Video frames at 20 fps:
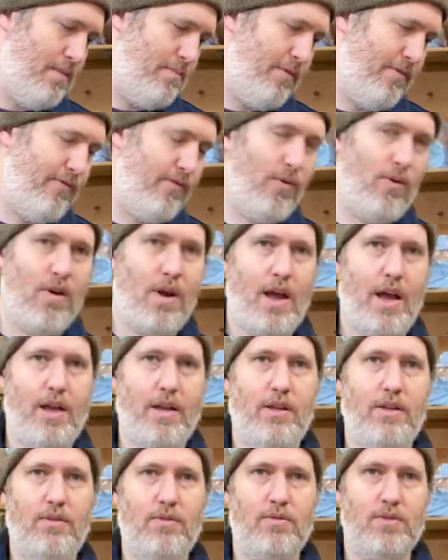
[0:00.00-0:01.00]
before I
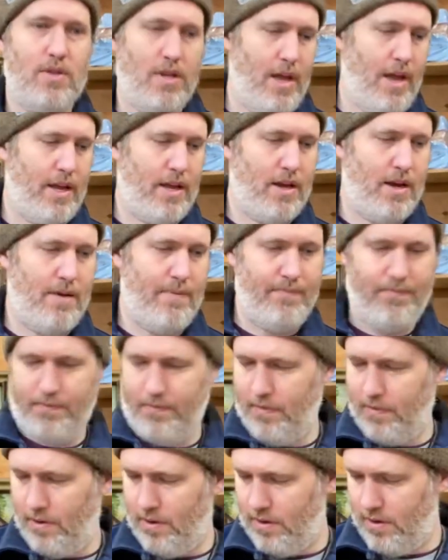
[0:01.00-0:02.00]
had used like
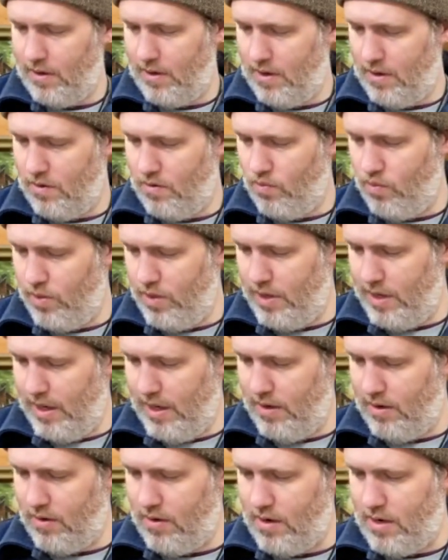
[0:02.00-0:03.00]

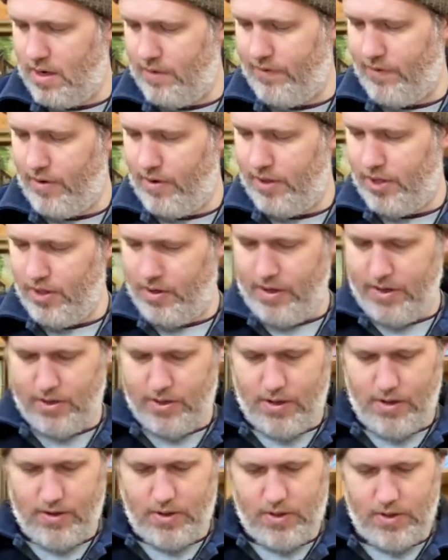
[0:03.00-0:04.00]
wooden or furniture
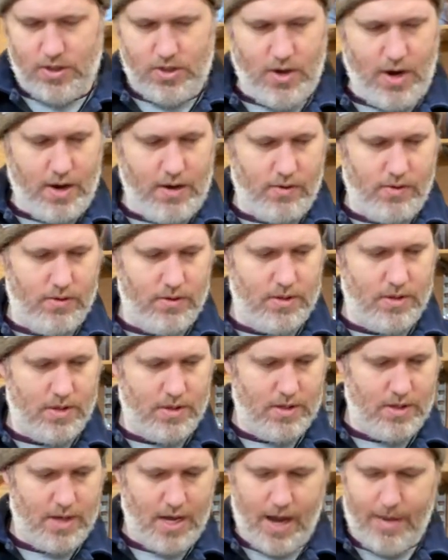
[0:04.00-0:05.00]
inserts to try to hold the
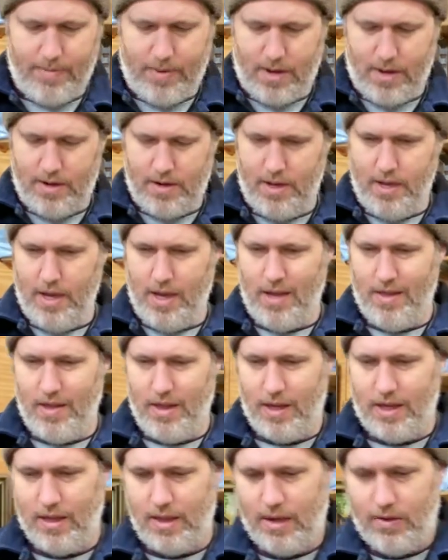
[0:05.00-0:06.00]
top on,
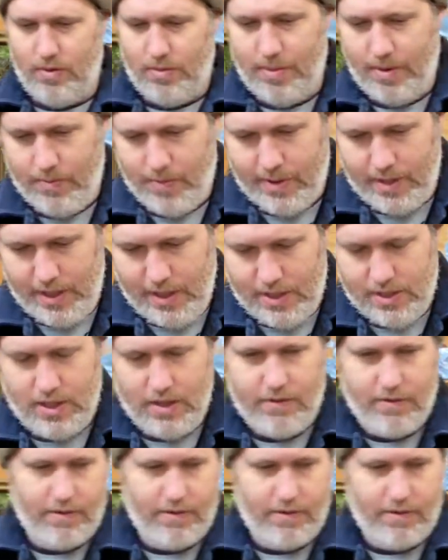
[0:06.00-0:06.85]
thinking that it would be really easy for